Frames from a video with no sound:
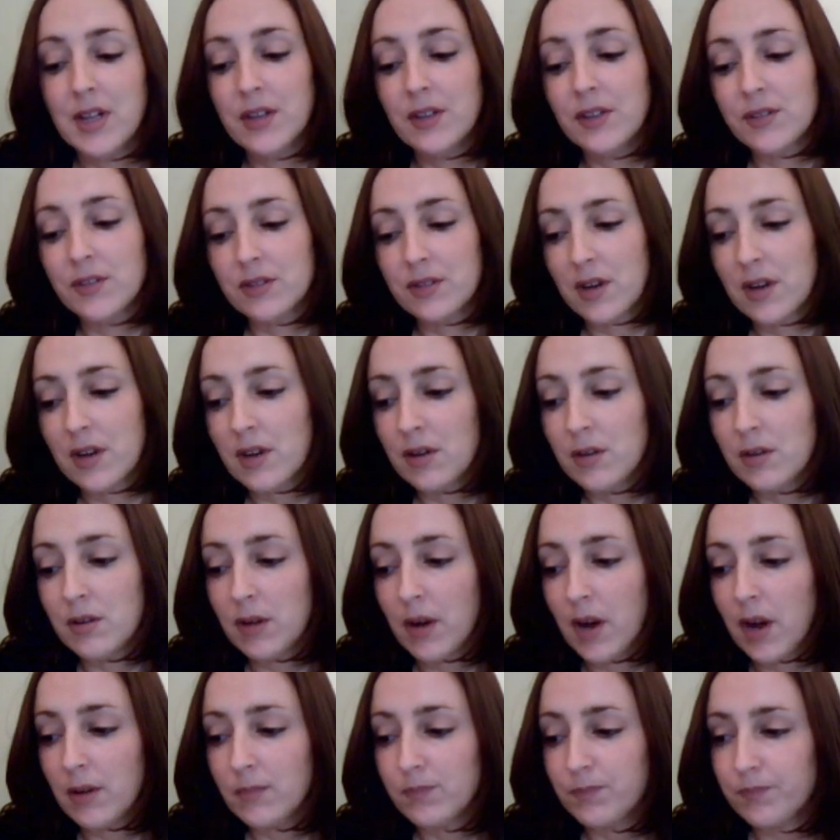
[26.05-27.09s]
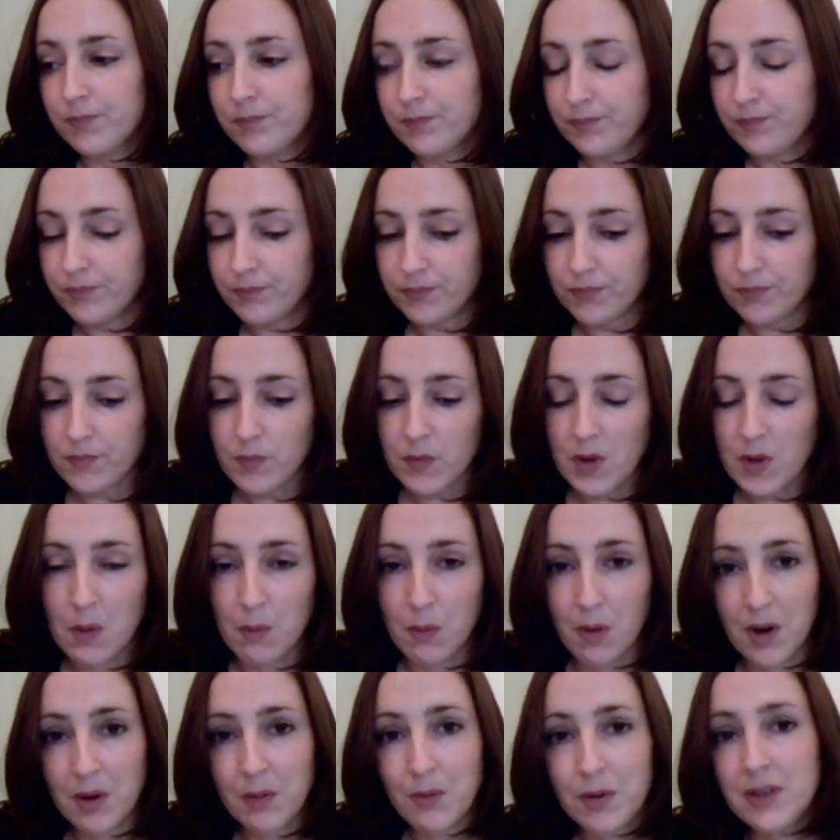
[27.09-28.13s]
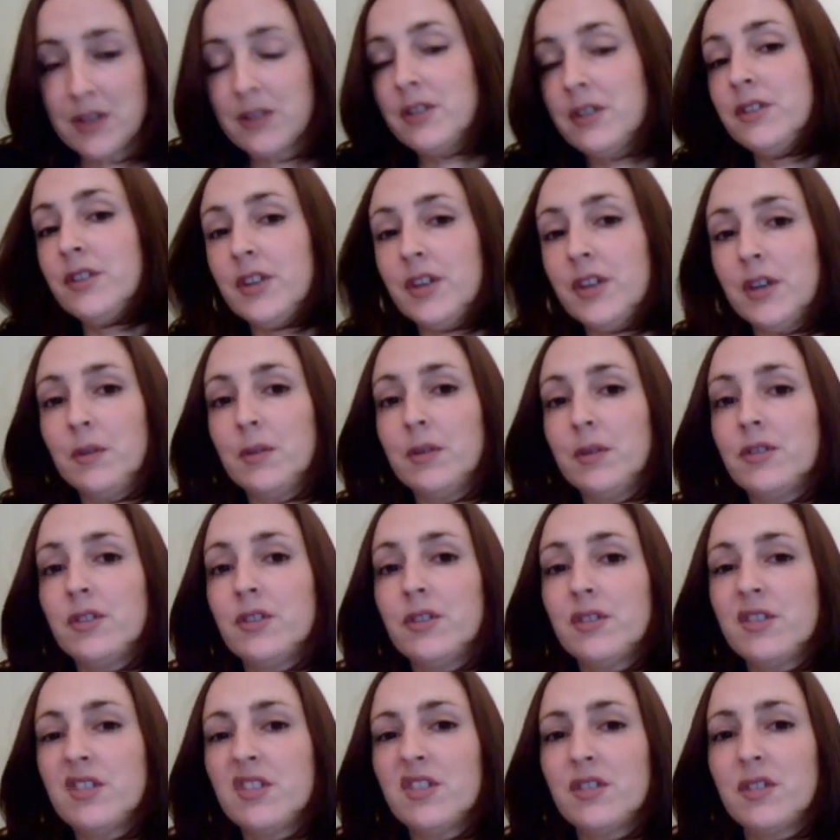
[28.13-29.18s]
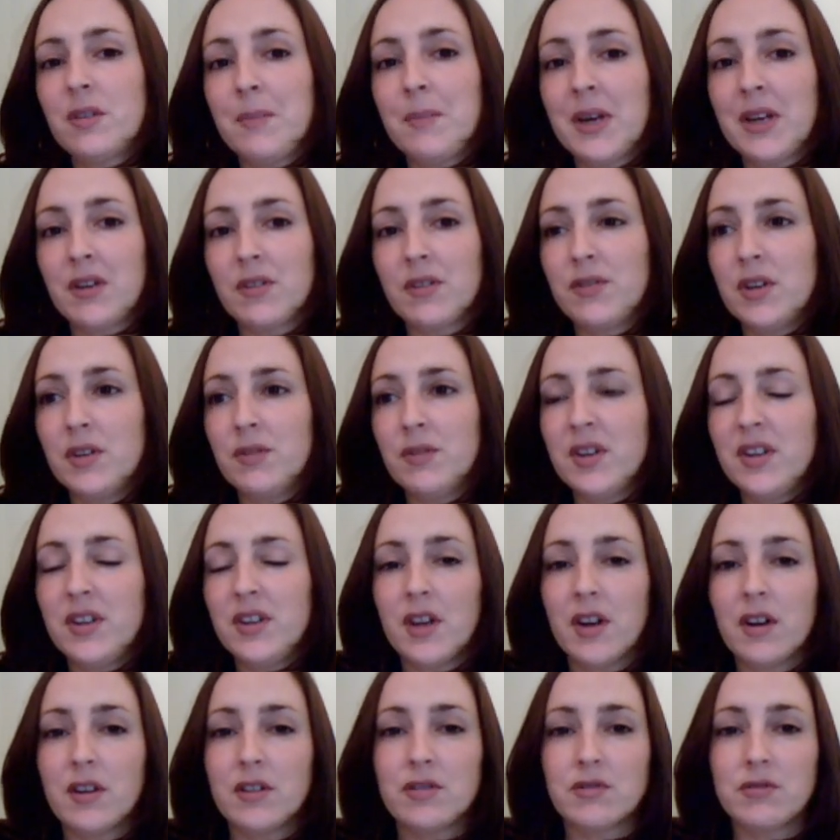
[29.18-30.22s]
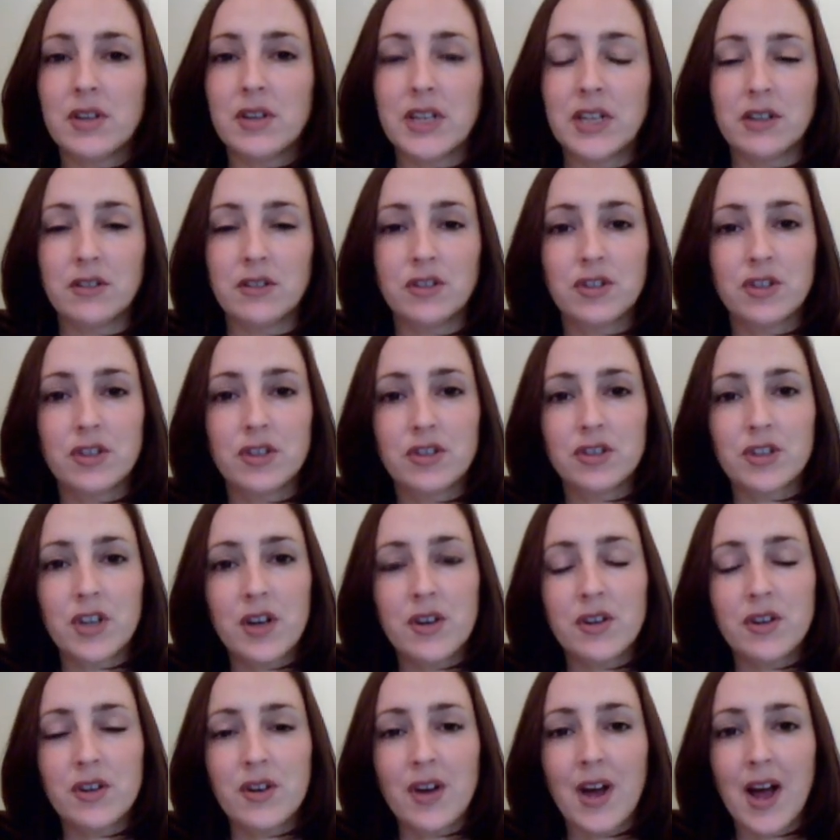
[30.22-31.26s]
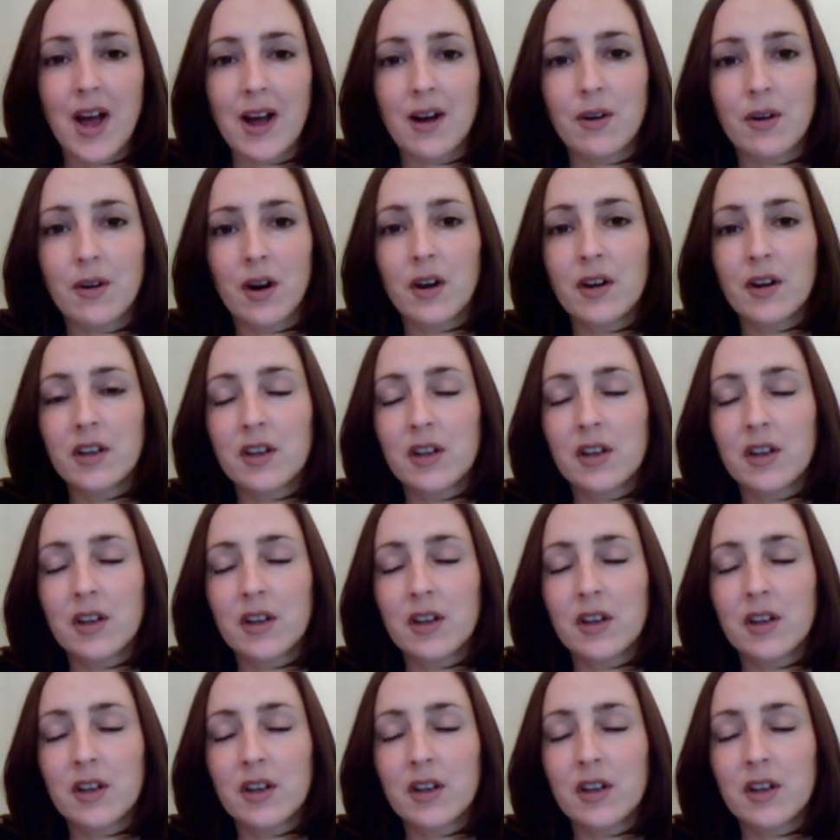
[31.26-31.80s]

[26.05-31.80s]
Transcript: So what I wanted to do was just to make a few videos really, and to show you how